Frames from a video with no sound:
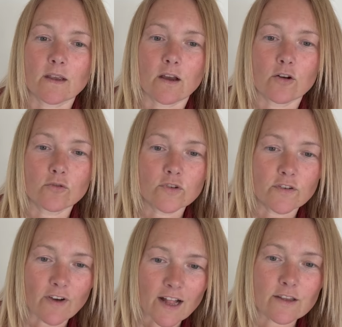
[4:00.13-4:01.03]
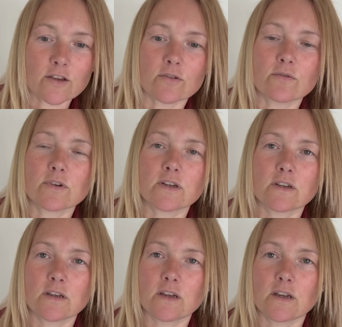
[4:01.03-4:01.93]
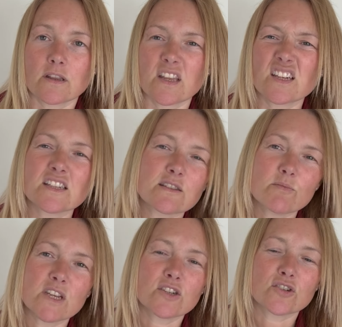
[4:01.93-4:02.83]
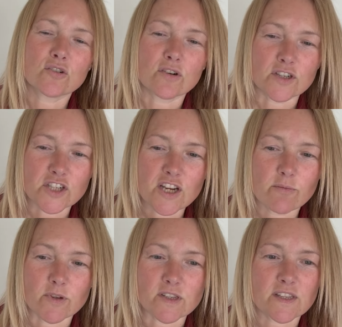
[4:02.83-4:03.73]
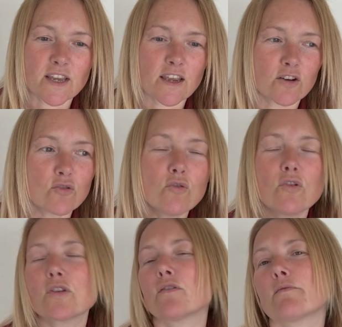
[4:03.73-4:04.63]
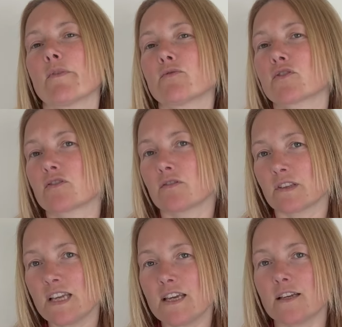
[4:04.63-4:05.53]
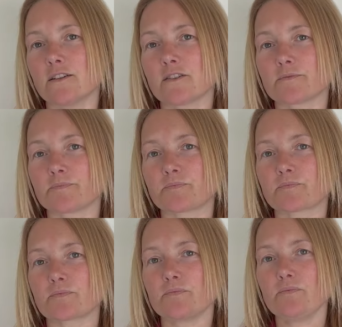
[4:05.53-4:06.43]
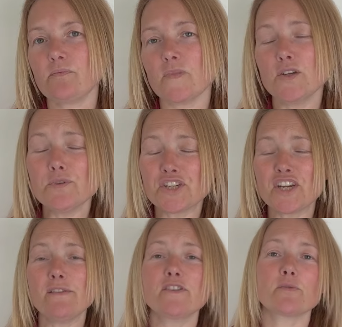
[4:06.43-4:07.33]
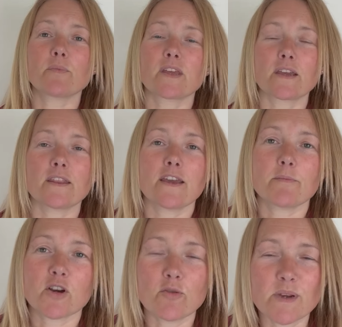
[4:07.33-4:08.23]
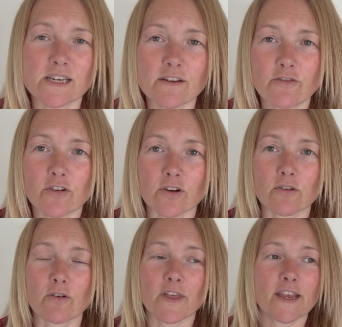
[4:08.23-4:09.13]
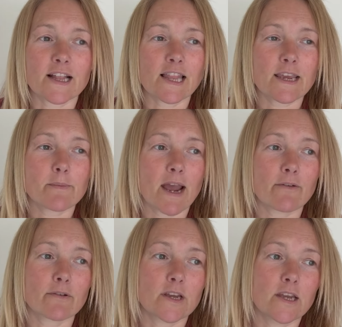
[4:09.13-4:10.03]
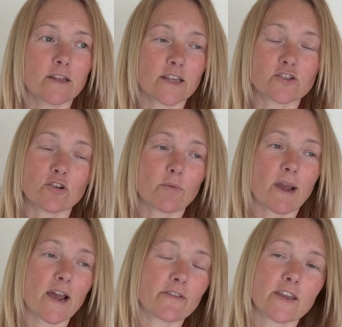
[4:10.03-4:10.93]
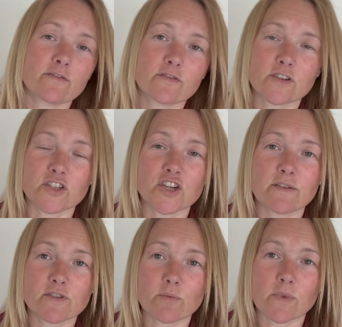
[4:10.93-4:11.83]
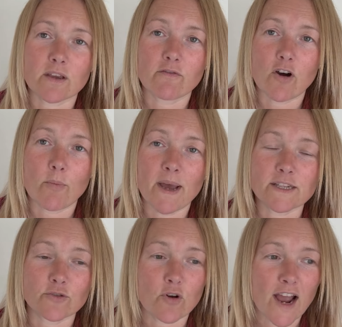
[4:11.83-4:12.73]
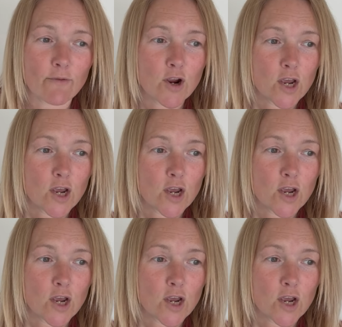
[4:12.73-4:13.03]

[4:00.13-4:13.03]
and undervalued. They dismiss your achievements. They ignore your emotional needs. You achieve something and they become indifferent, or they claim how they talk about how they've achieved something far better, or how